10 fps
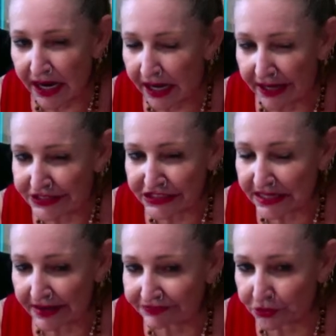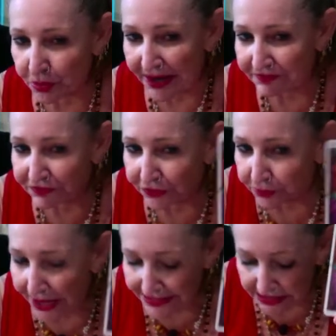I just have to wait for the
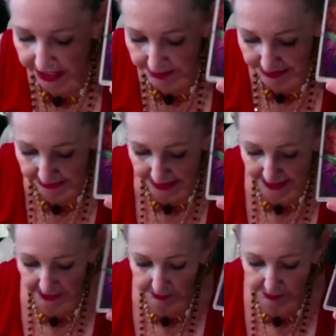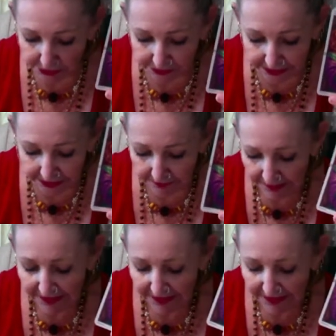right timing and I can birth it.